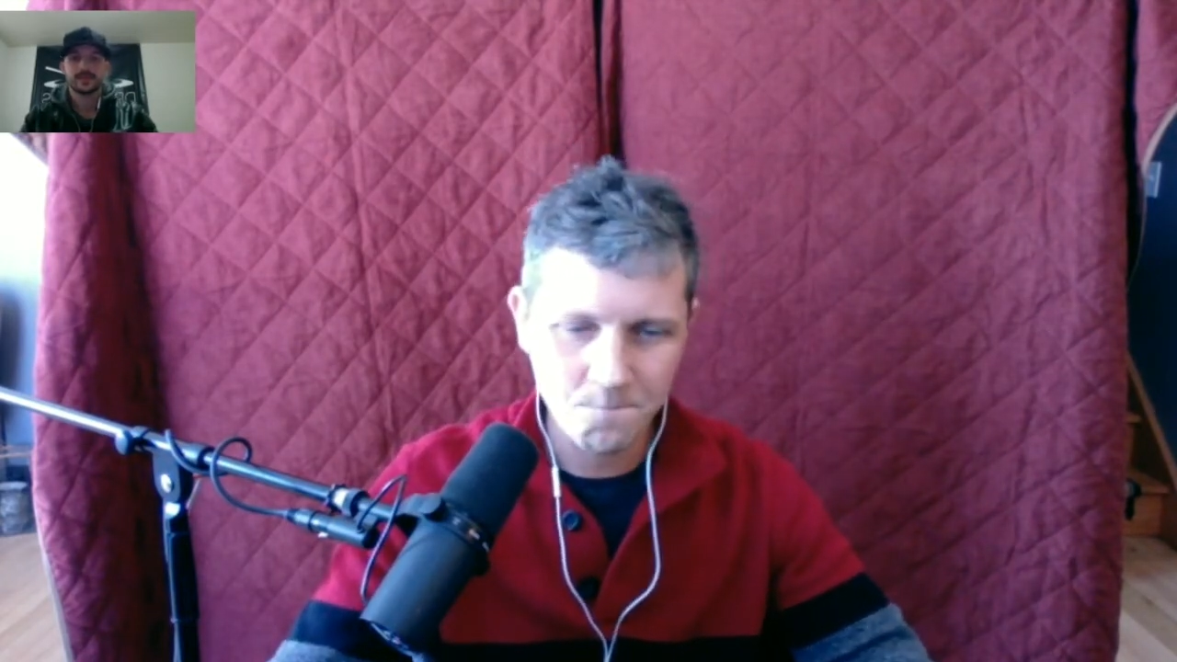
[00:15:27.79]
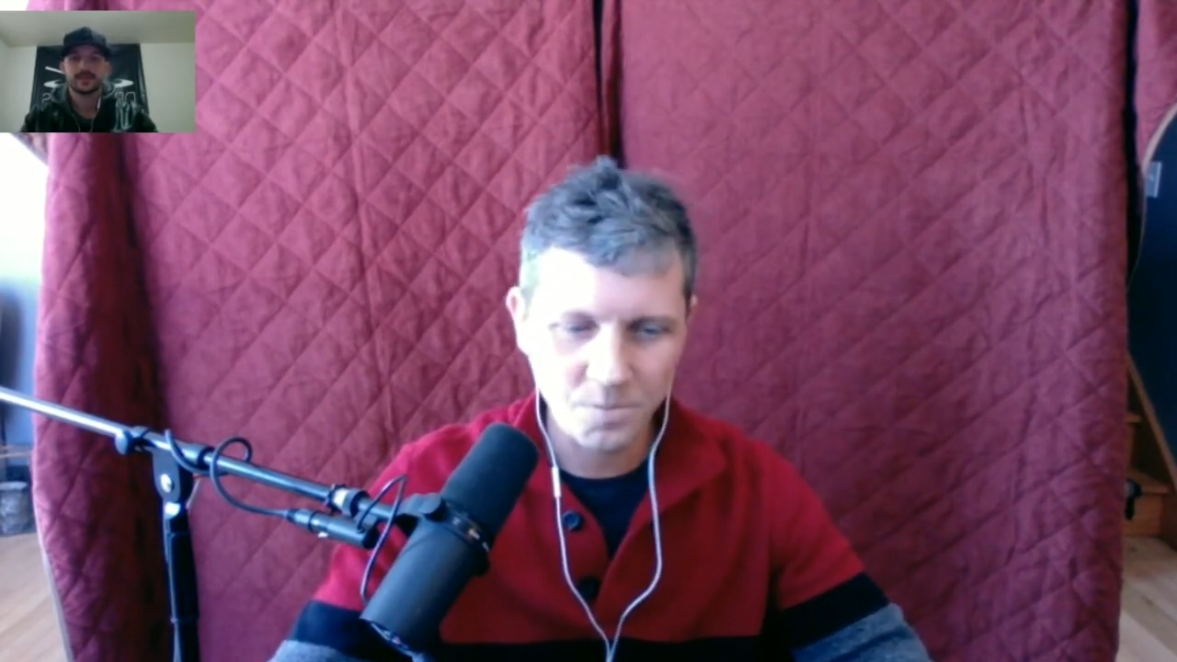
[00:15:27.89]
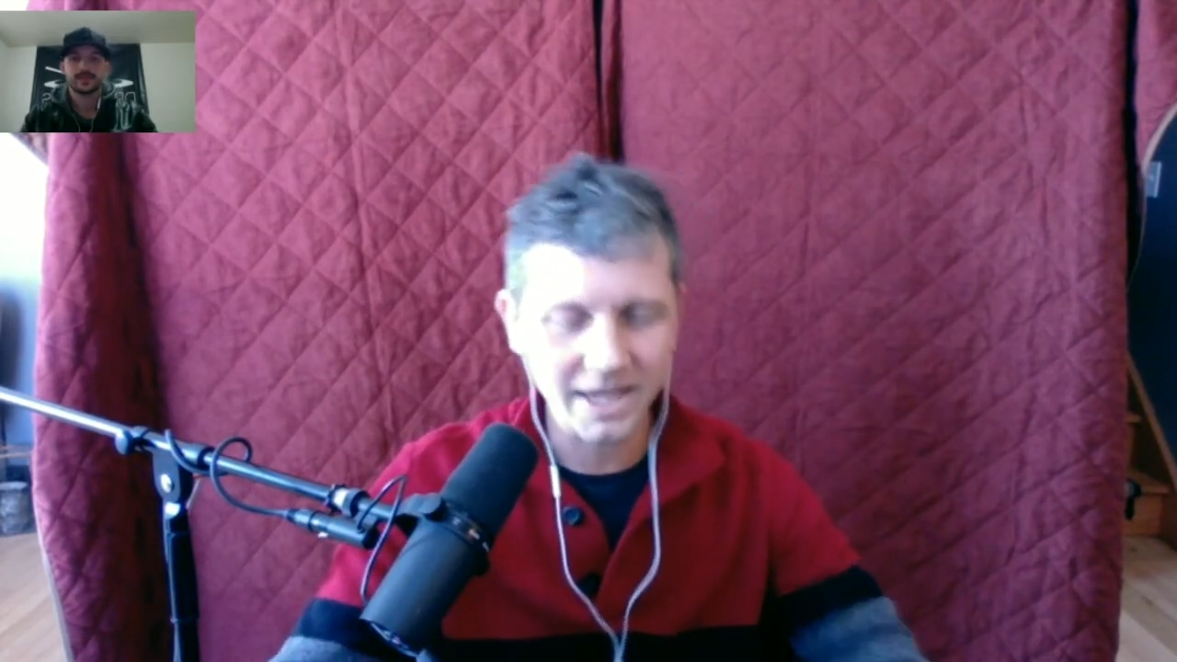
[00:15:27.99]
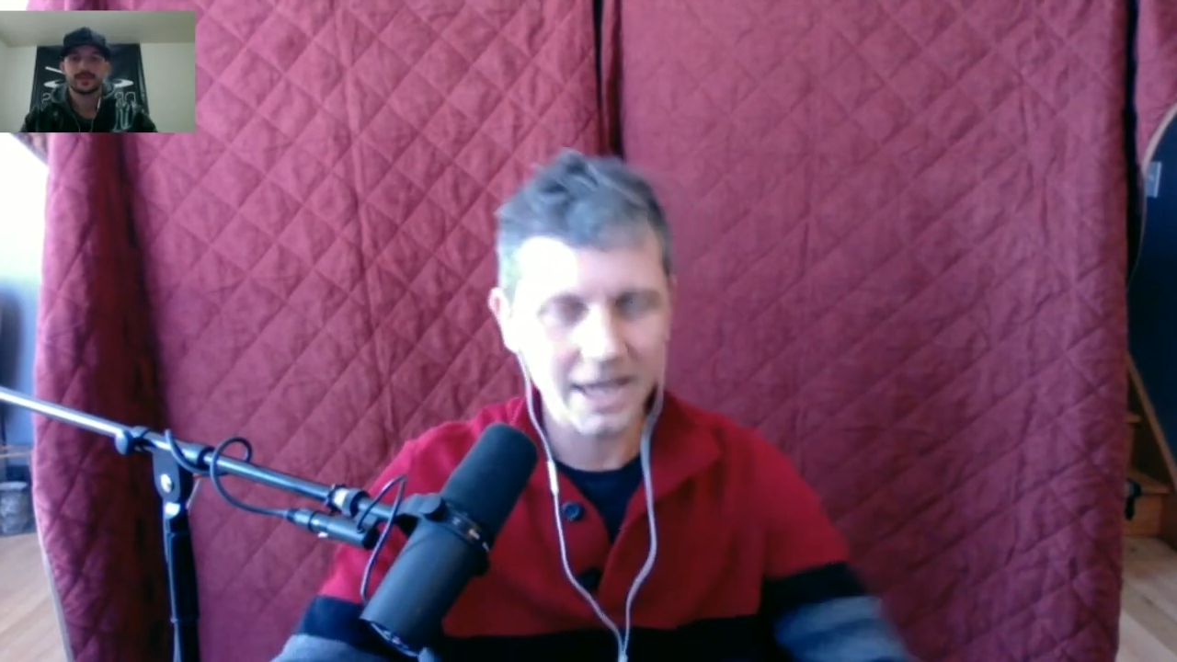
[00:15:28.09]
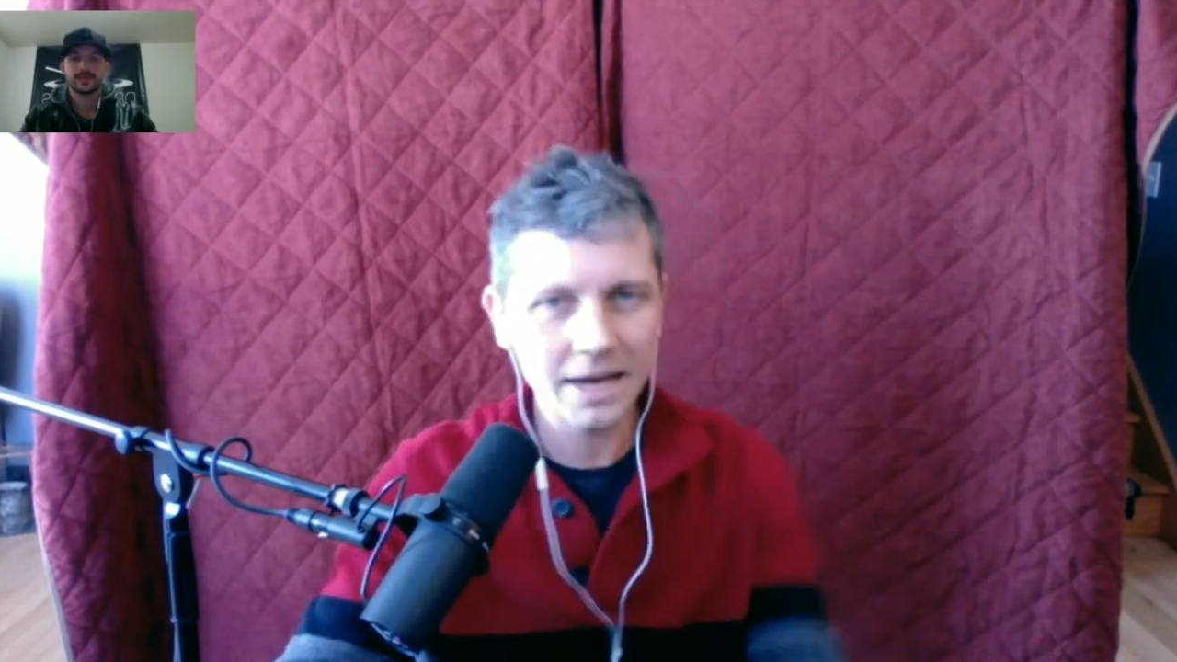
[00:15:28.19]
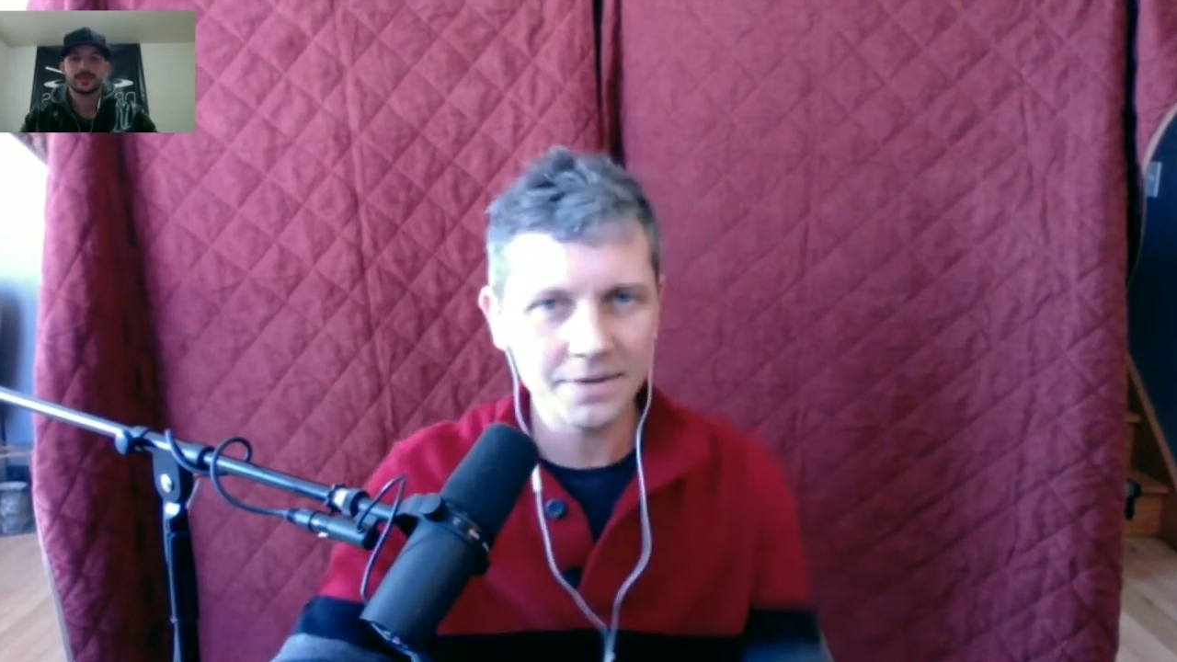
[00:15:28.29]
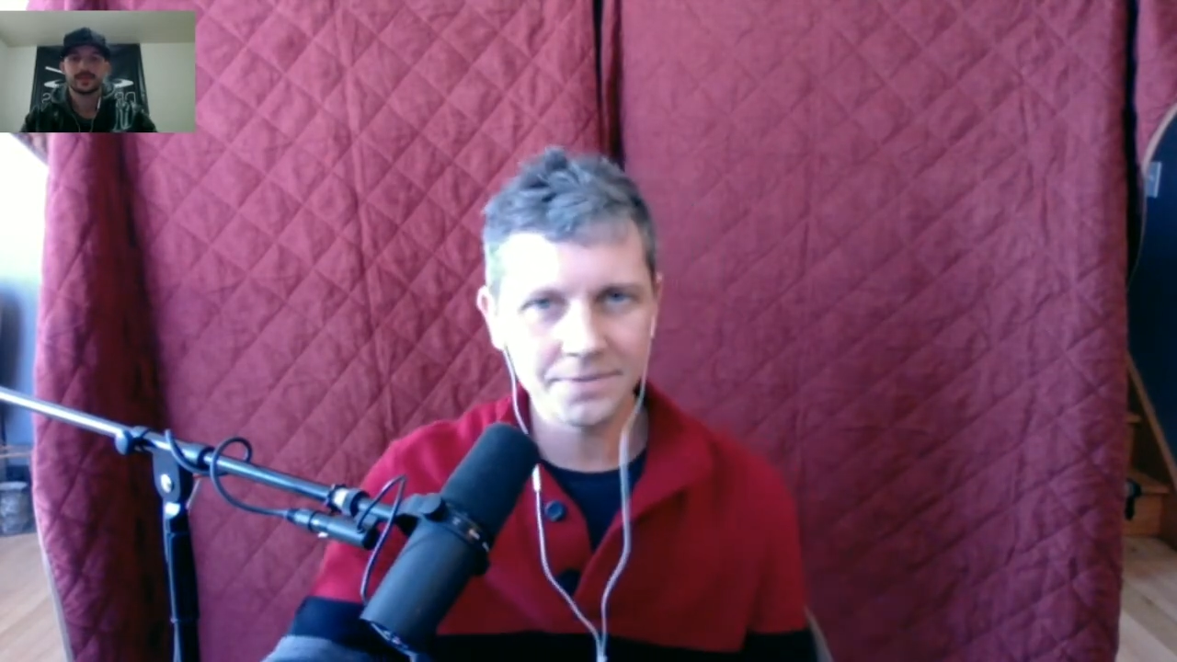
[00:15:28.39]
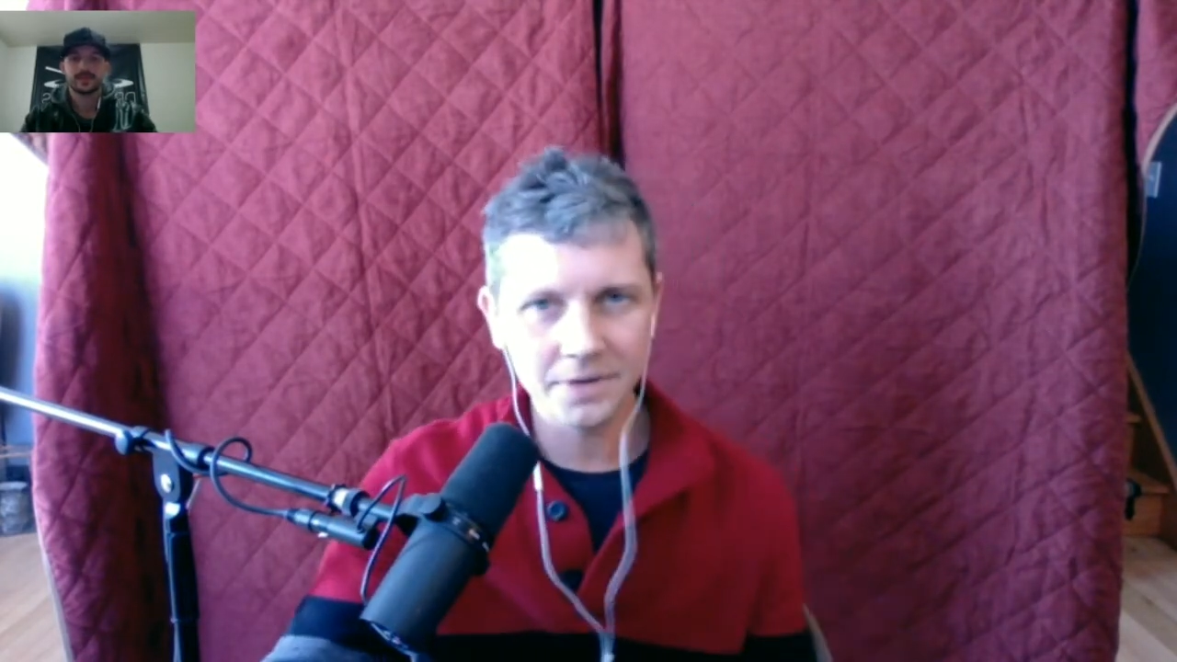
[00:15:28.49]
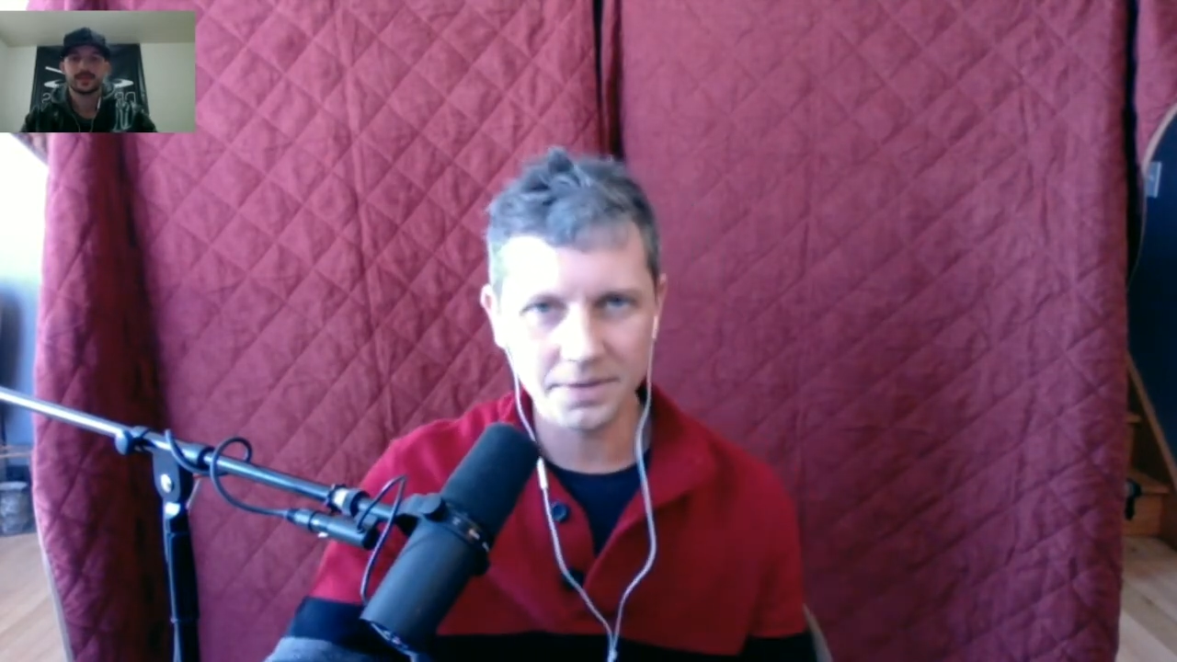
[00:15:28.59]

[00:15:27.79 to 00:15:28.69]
like I have